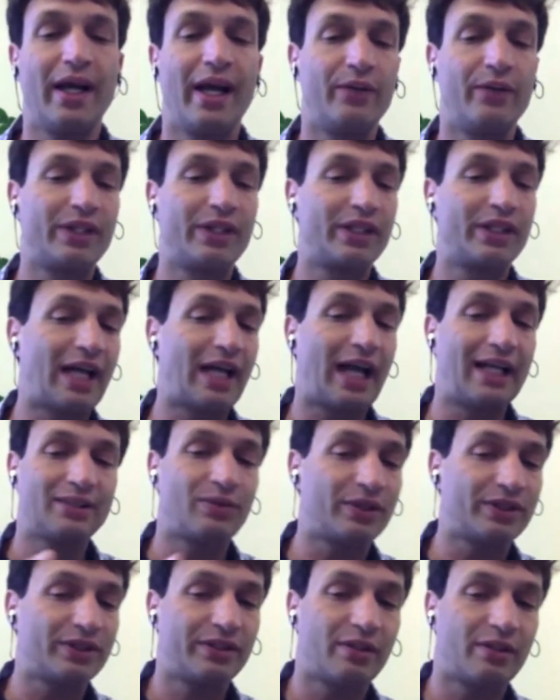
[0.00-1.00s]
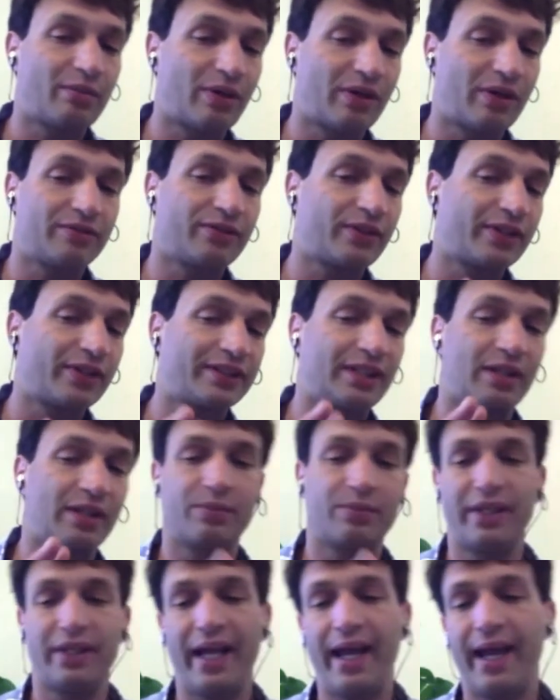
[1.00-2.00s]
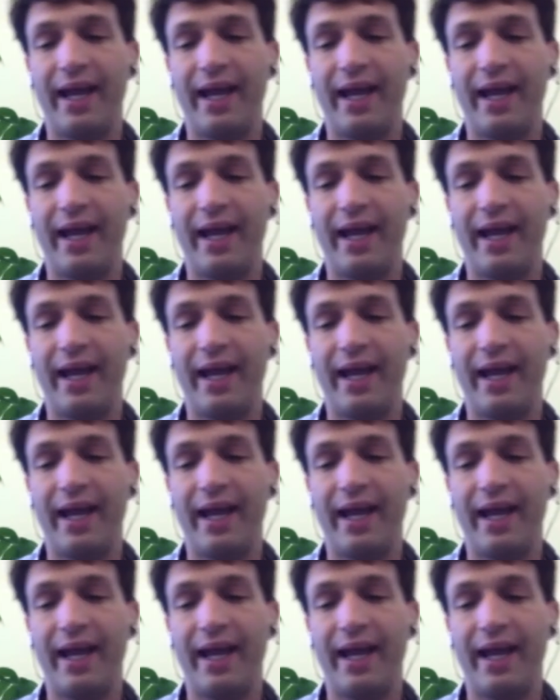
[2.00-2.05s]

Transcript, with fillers: And we're going to ask questions about, for example,